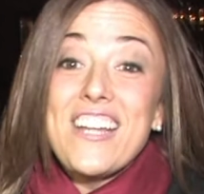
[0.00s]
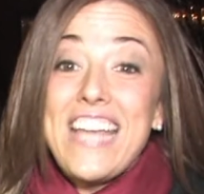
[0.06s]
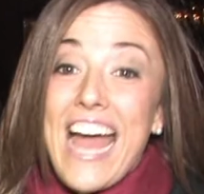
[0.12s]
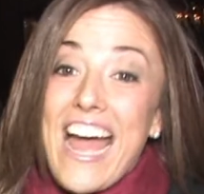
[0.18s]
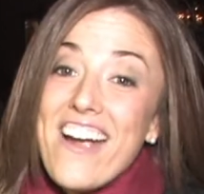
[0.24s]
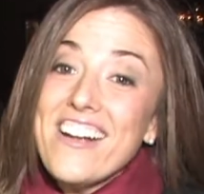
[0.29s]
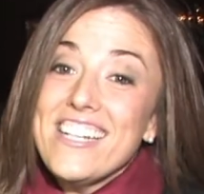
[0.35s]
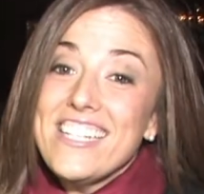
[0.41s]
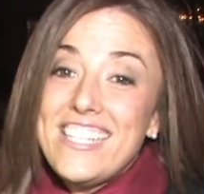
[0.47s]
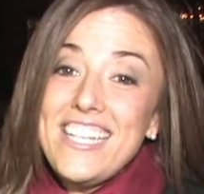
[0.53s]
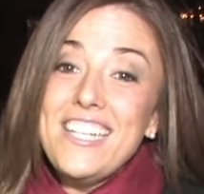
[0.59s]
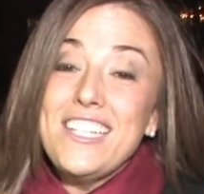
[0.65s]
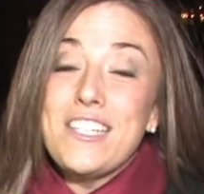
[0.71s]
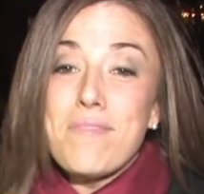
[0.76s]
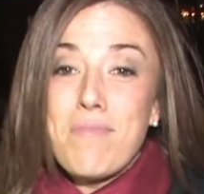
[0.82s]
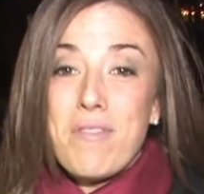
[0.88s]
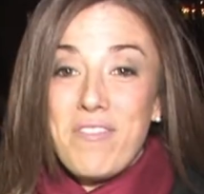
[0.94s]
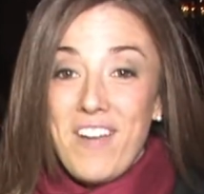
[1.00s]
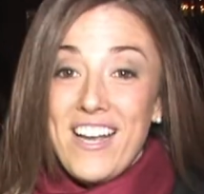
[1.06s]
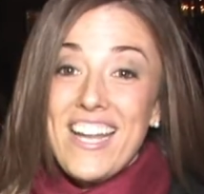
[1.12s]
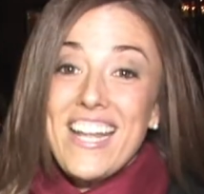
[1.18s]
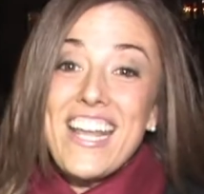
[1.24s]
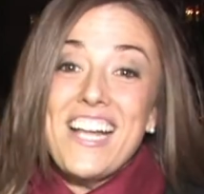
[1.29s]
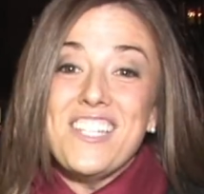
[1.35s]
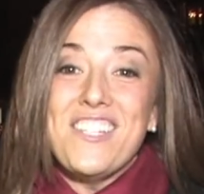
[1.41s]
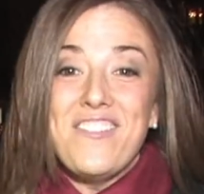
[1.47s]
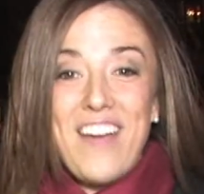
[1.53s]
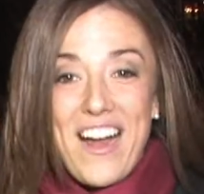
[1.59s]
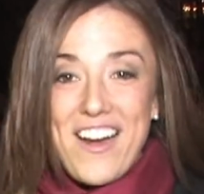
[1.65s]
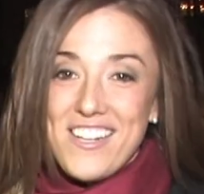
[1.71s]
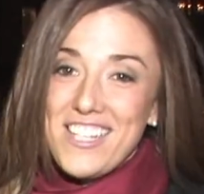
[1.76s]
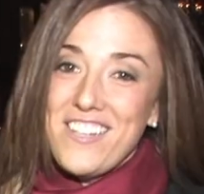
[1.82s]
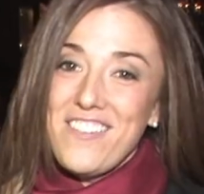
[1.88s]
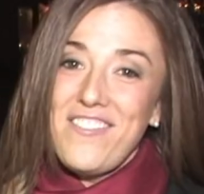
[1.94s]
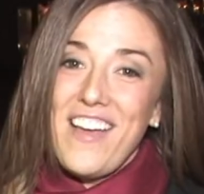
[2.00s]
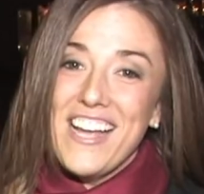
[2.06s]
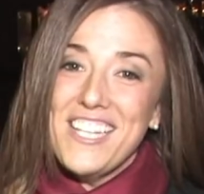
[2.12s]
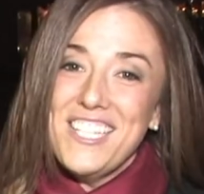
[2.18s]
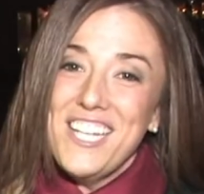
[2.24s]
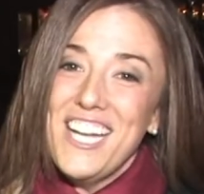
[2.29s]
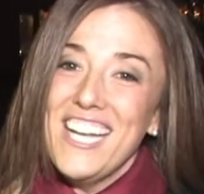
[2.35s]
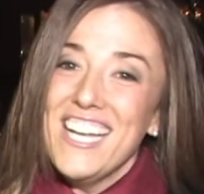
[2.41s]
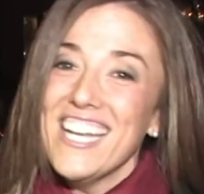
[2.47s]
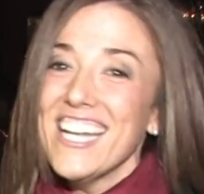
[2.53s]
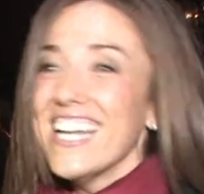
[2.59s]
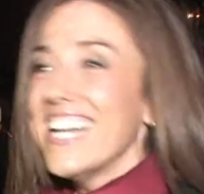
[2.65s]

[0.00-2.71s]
guaranteed to prevent against virus infection?